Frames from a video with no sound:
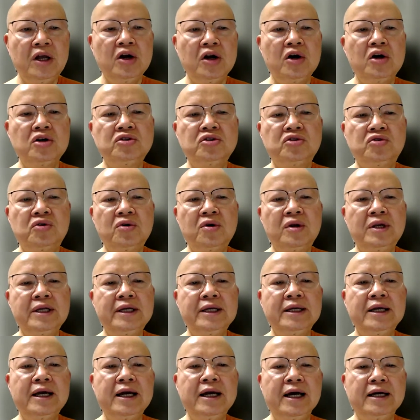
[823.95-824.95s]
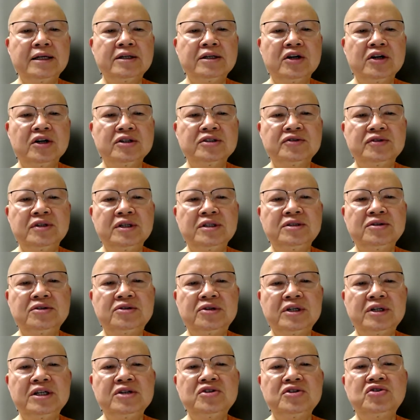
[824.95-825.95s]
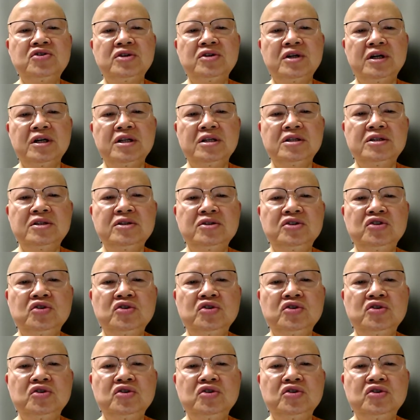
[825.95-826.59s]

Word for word: Controlling and concentration